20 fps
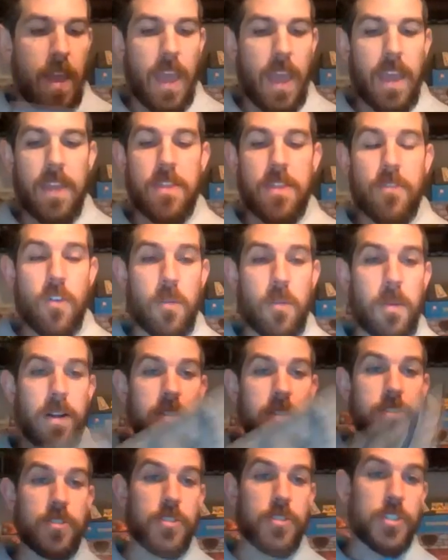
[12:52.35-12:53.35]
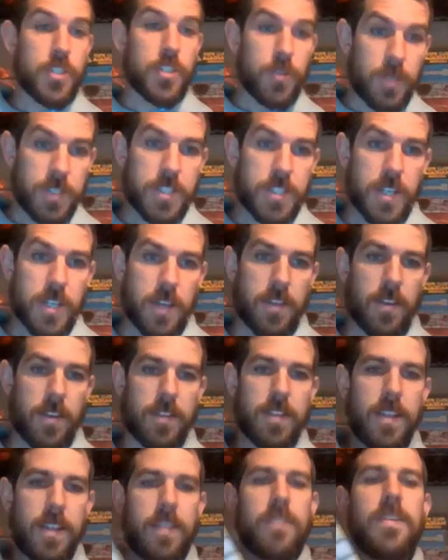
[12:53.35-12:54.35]
And the robots do shoot each other
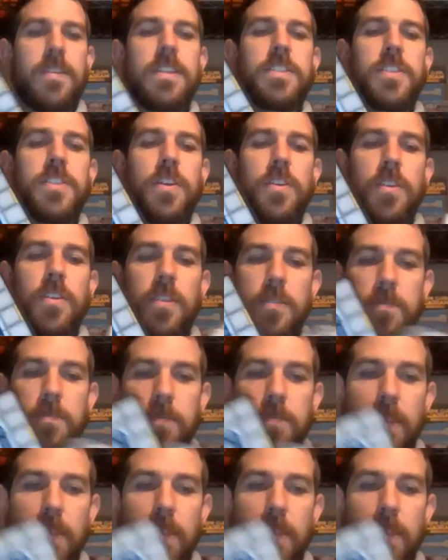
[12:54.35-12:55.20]
at the end of each turn.